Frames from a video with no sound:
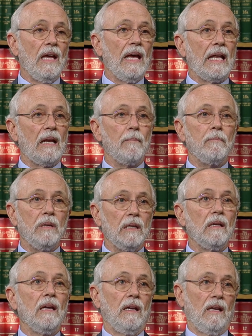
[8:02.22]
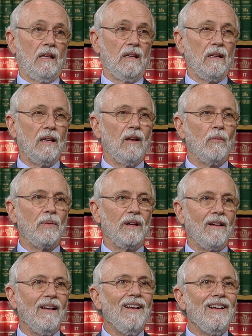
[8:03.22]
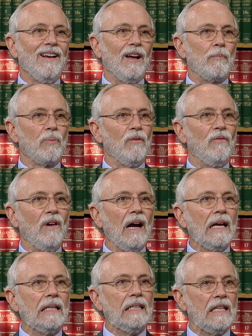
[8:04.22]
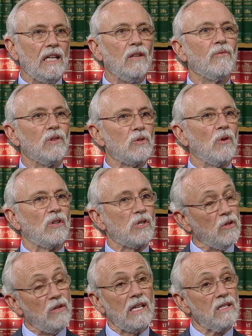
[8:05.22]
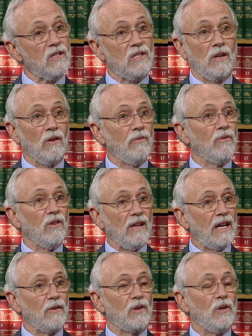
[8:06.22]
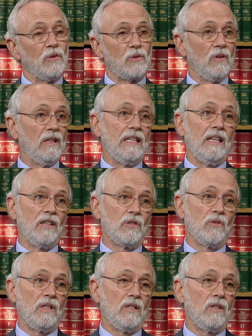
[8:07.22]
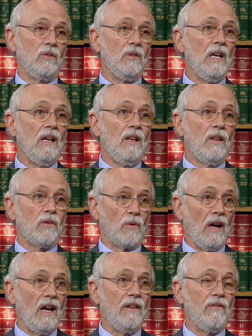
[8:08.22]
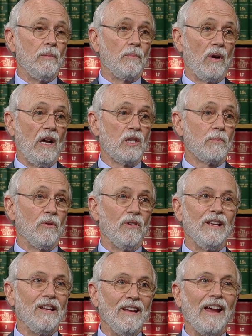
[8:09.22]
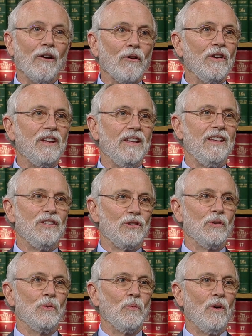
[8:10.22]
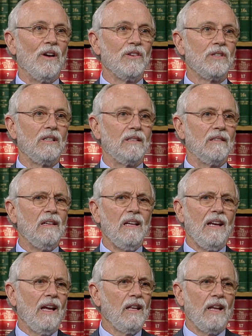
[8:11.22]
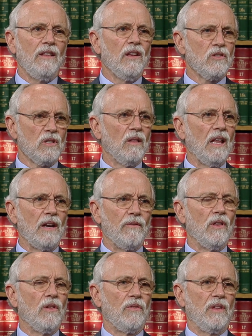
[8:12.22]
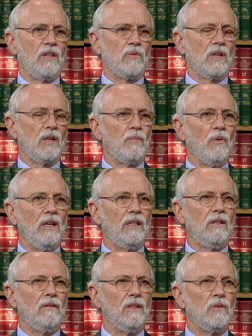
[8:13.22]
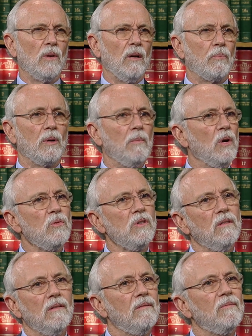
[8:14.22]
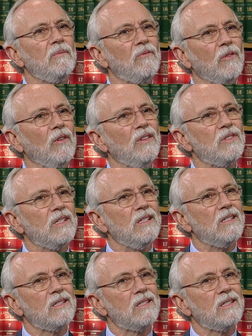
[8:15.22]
had a big hand in helping provide the infrastructure necessary for an agricultural industry to thrive and prosper in arid eastern Washington. And there's a lot of other things we could point to as well. Promotion, for instance,